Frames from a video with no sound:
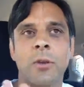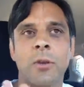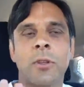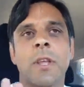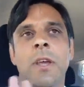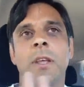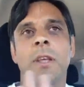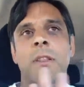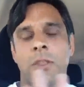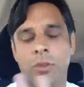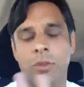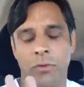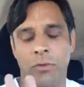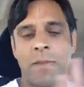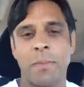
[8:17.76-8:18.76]
took the
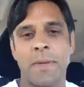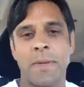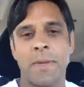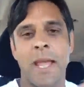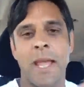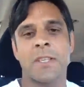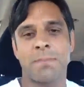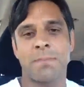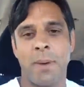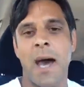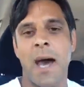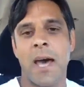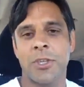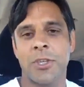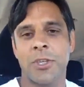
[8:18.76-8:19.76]
three of them down this
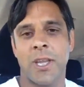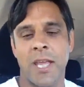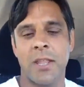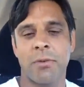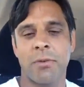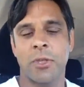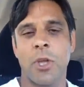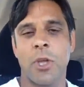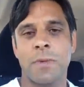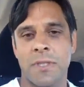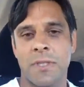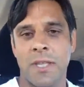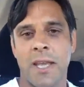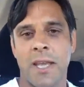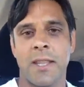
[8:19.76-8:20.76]
path together in
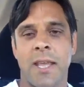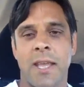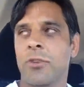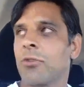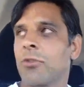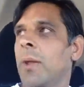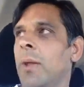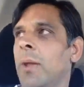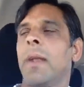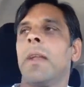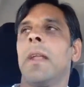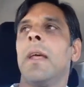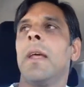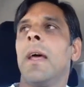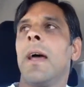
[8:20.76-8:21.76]
terms of their
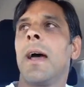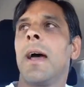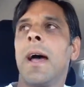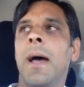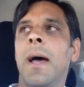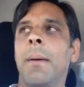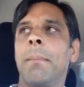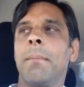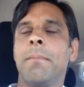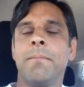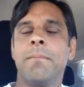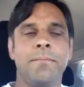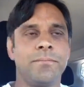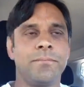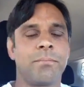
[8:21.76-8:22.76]
treatment
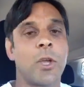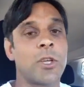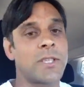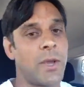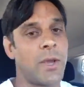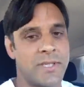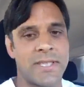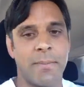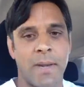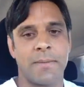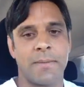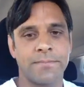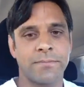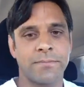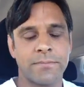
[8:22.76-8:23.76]
because they were similar,
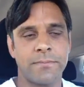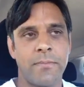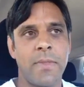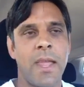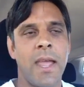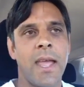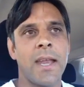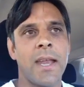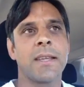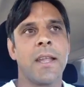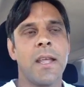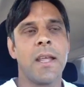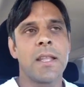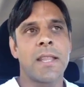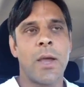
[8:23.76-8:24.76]
and
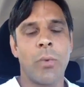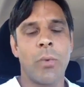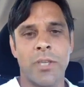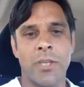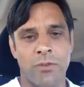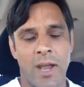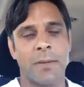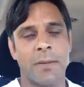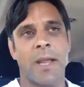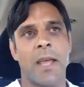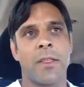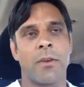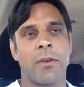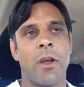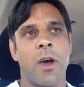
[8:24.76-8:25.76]
they wanted to track them together.
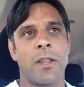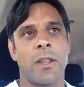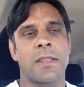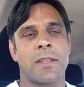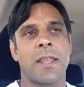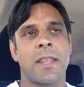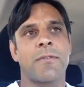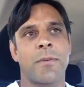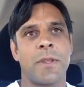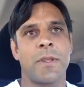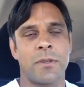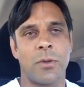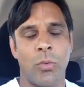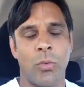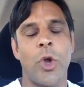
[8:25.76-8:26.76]
And I think from the
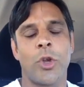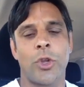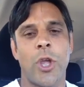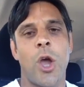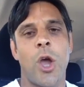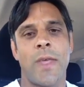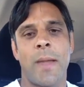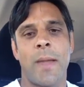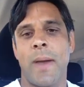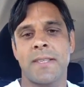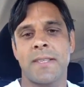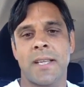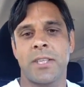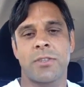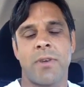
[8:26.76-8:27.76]
word go, they basically
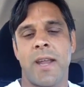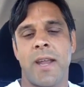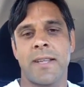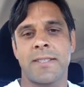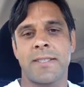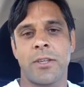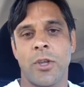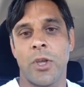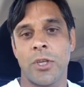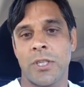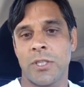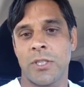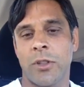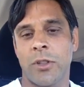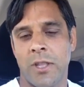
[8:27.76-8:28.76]
straight out said to her, she's
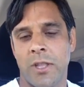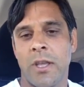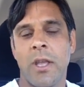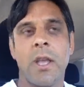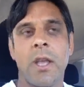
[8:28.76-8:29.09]
got the